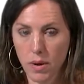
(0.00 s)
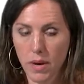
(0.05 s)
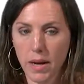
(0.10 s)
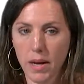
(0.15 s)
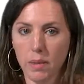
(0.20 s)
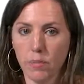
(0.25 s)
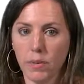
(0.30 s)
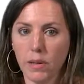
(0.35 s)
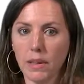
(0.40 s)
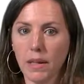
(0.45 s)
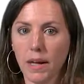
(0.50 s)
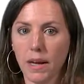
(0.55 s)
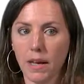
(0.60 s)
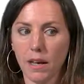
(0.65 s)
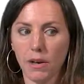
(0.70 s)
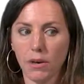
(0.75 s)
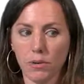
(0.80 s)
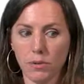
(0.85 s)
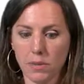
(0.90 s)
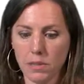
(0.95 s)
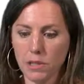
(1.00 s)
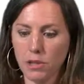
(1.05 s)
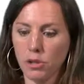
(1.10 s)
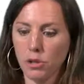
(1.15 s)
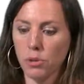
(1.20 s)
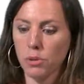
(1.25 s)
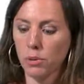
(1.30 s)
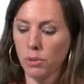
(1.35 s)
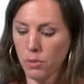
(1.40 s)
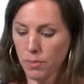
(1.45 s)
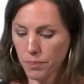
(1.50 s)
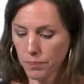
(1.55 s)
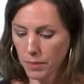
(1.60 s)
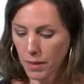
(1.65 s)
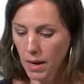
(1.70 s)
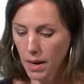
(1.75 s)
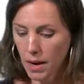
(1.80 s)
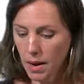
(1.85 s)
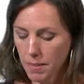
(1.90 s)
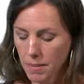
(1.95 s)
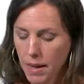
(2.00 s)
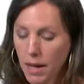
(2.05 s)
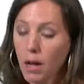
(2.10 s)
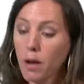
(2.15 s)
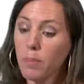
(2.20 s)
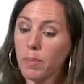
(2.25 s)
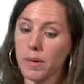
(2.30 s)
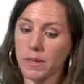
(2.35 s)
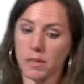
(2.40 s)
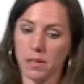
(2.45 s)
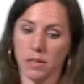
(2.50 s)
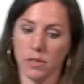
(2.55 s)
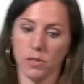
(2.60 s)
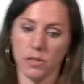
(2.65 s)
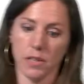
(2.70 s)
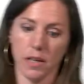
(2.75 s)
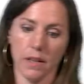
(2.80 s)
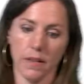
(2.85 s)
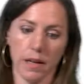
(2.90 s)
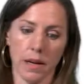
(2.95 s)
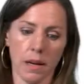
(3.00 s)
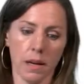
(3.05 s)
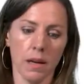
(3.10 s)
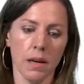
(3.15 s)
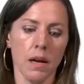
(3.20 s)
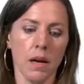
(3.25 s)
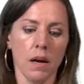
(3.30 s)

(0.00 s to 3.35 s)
and we'd like you to help us understand that.